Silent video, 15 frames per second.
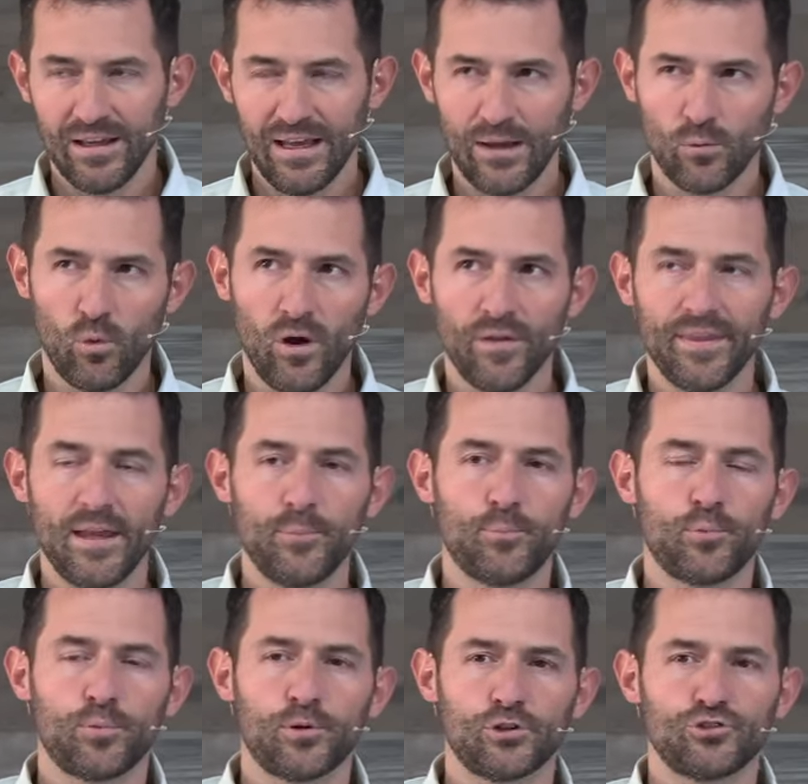And while they
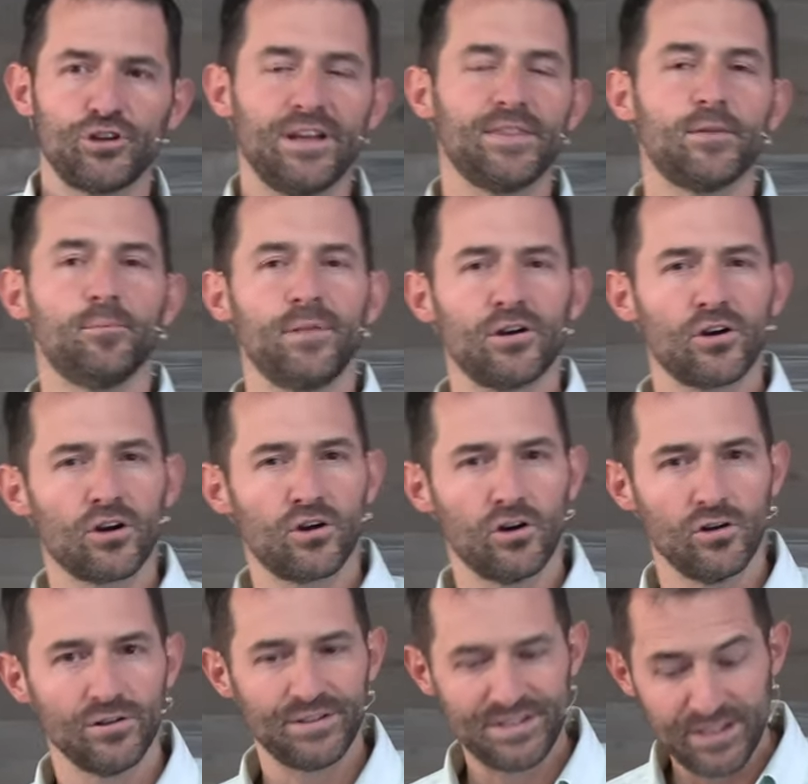portrayed the
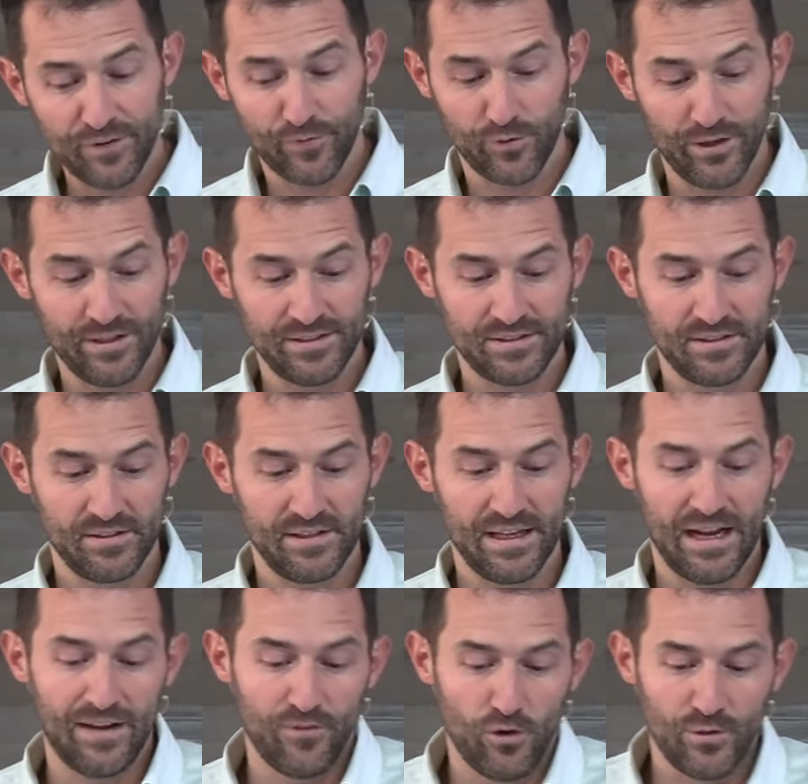miracle different than
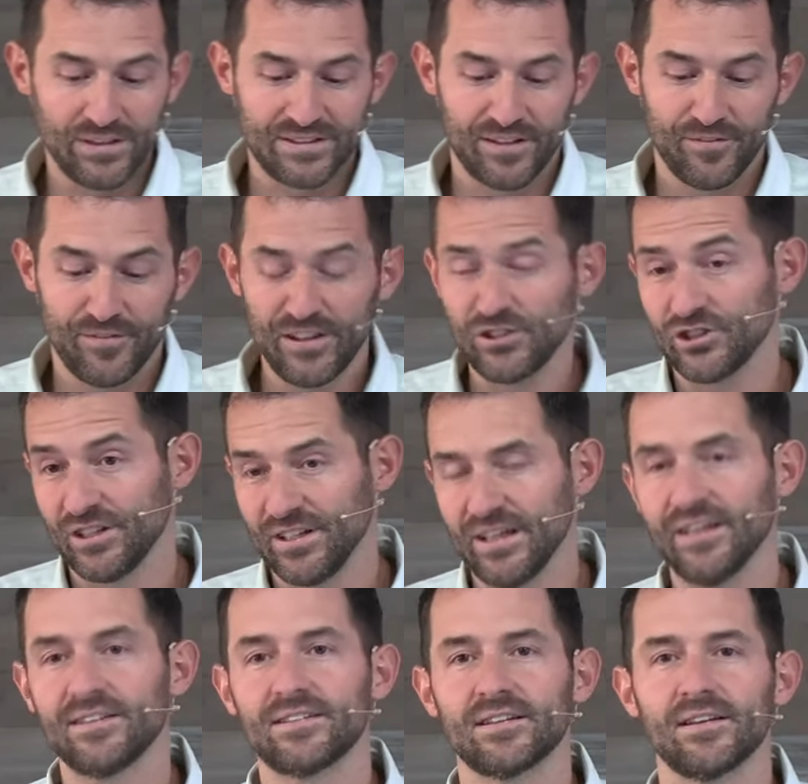I've always envisioned
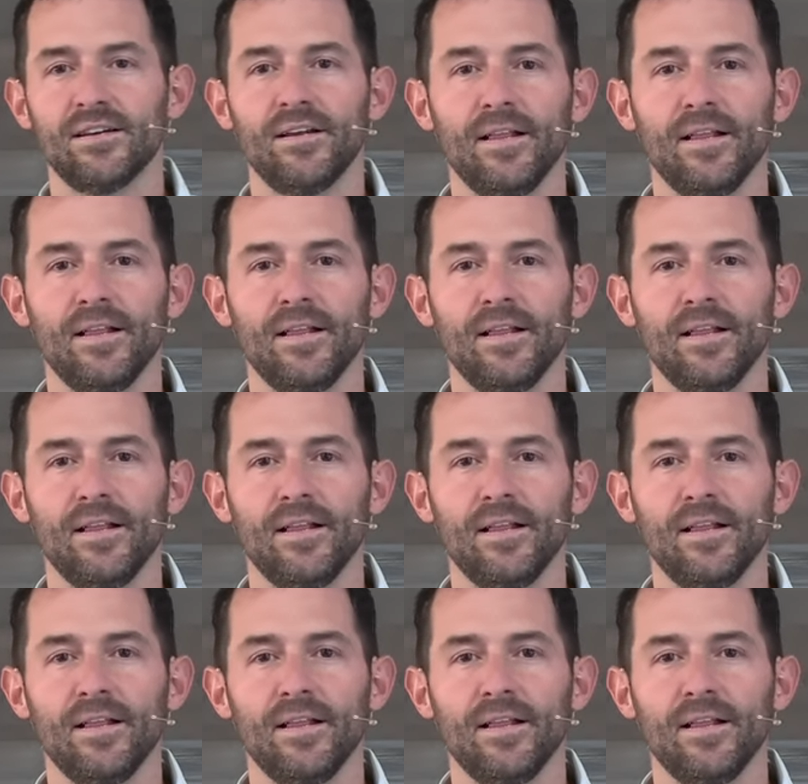it,